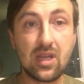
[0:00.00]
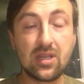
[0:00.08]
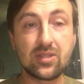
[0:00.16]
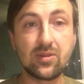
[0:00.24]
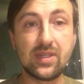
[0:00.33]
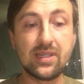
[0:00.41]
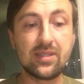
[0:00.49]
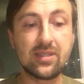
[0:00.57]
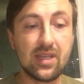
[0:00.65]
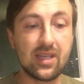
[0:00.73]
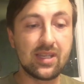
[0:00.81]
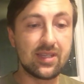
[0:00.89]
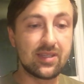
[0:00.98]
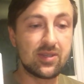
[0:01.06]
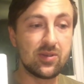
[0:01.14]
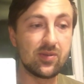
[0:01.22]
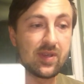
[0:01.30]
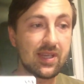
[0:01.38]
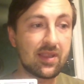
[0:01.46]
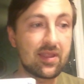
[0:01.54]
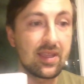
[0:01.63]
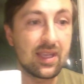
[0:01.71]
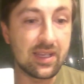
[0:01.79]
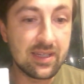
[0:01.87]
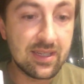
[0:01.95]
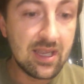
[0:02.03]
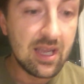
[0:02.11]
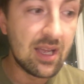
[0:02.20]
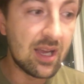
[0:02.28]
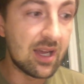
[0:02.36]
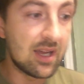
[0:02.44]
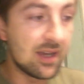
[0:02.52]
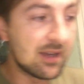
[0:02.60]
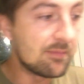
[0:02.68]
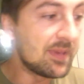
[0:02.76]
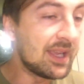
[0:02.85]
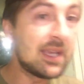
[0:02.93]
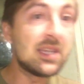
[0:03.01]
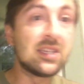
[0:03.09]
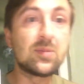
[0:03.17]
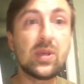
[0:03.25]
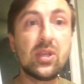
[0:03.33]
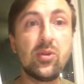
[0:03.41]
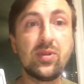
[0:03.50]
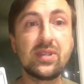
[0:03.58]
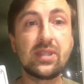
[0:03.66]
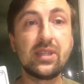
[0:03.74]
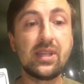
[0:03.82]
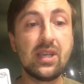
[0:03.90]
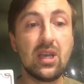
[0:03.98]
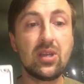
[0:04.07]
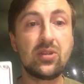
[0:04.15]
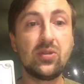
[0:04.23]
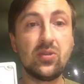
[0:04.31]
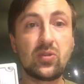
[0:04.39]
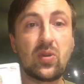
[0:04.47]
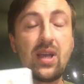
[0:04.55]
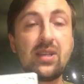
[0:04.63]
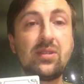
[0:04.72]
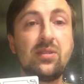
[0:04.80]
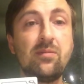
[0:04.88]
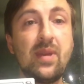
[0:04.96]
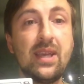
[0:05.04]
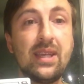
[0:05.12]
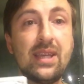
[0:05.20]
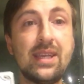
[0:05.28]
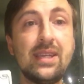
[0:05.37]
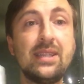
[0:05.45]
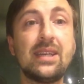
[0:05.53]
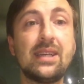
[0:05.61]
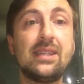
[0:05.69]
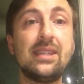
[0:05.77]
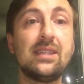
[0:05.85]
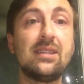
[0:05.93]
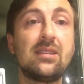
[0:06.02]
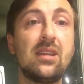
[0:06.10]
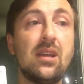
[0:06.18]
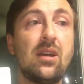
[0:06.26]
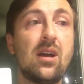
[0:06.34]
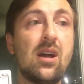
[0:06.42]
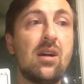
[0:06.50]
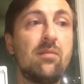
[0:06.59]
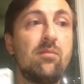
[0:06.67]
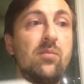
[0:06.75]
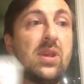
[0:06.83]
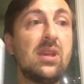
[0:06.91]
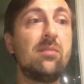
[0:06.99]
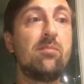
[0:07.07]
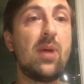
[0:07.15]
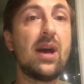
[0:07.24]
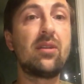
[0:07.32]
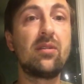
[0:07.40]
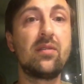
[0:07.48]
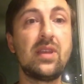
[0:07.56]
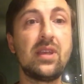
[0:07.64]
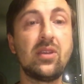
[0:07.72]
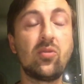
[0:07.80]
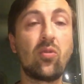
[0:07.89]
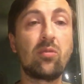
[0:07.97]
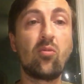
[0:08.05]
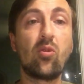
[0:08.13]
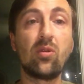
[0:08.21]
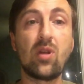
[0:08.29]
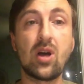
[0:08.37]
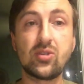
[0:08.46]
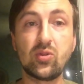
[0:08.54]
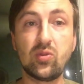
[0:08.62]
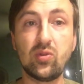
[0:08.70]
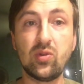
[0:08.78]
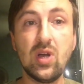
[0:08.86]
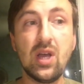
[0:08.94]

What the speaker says: So he's doing things inconspicuously to try to make his ideas be better than or more logical